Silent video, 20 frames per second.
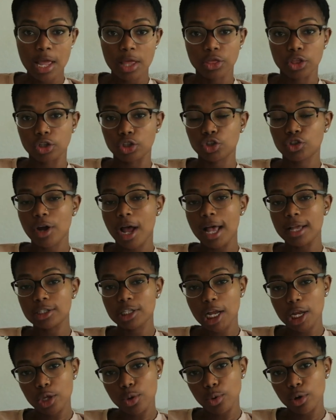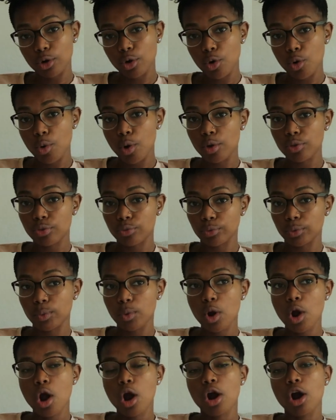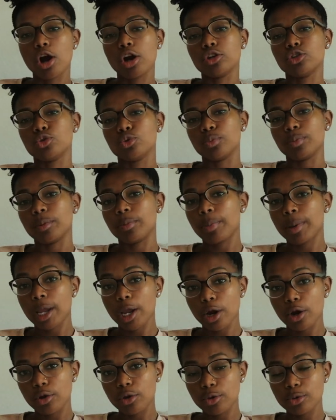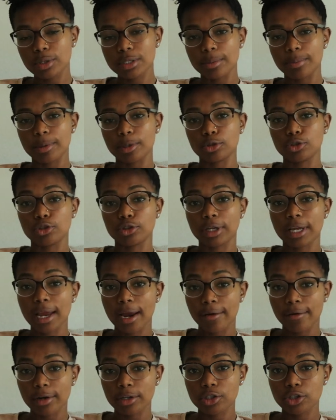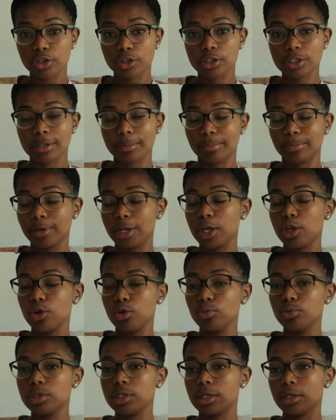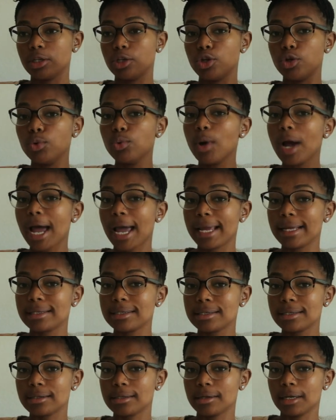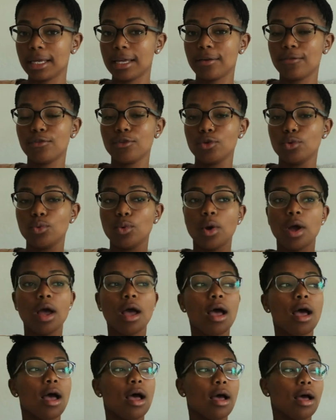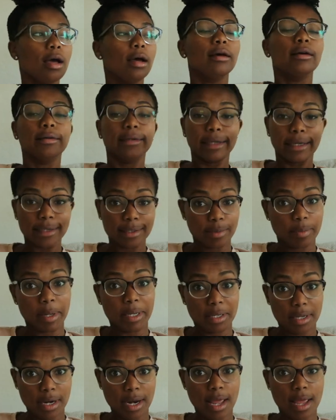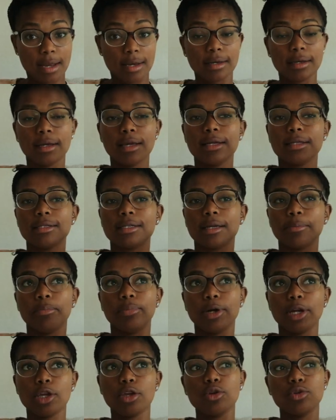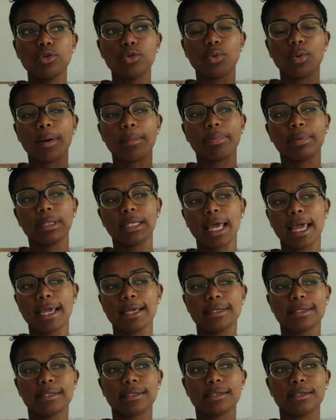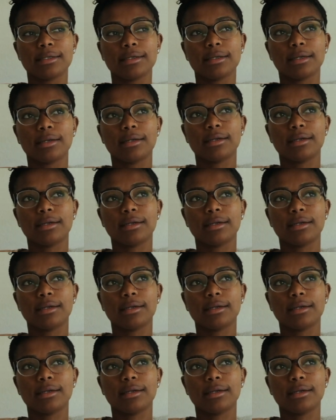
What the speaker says: the trials that you are going through, are to prepare you, to build your character, to bring you to new heights, to give you expected end, to bring you to a place